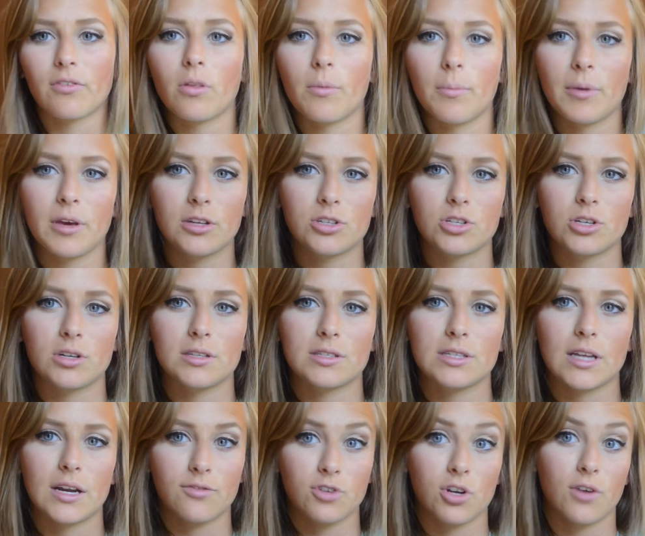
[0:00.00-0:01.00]
from the beach and
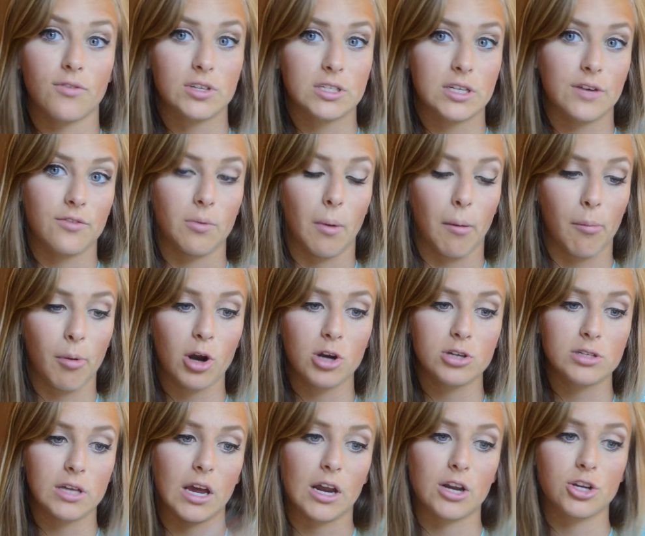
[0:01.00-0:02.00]
instead of shoving stuff in my
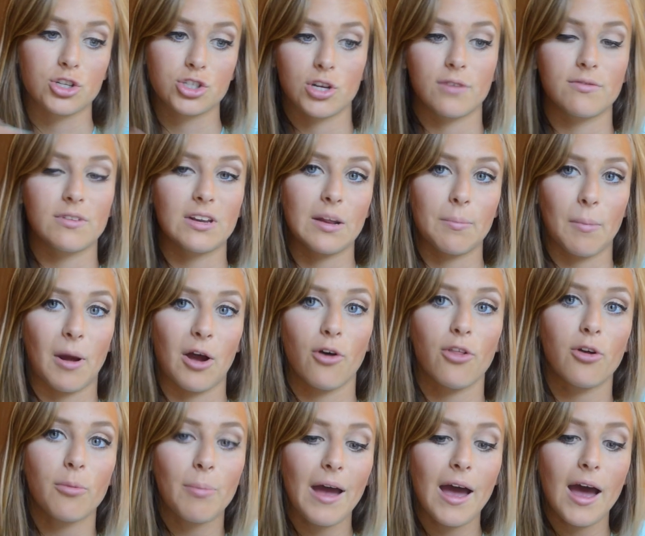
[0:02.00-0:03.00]
purse, I kind of shoved it in my
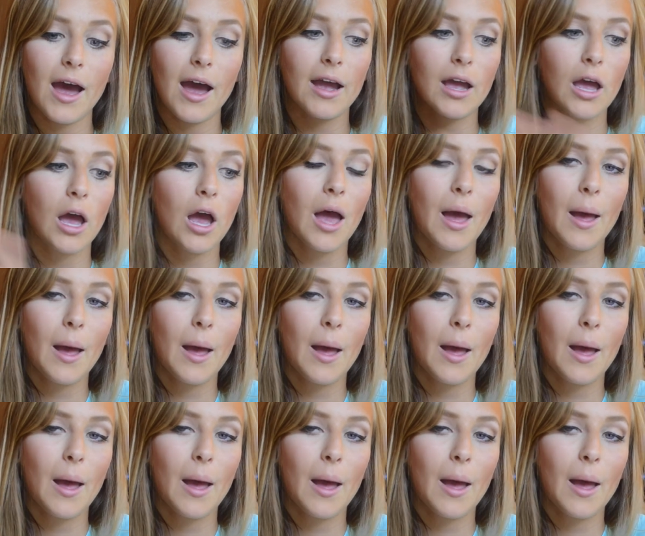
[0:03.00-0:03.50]
other bag.